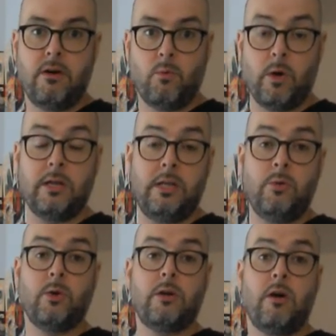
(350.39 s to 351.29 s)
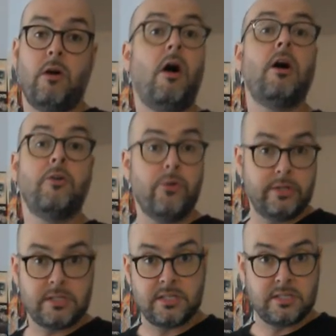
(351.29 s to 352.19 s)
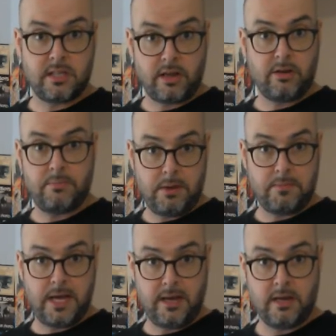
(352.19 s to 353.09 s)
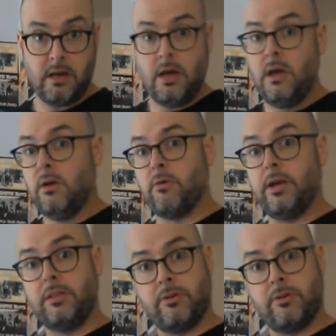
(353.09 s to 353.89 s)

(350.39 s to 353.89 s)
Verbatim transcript: what he would call utterances that could be made, right?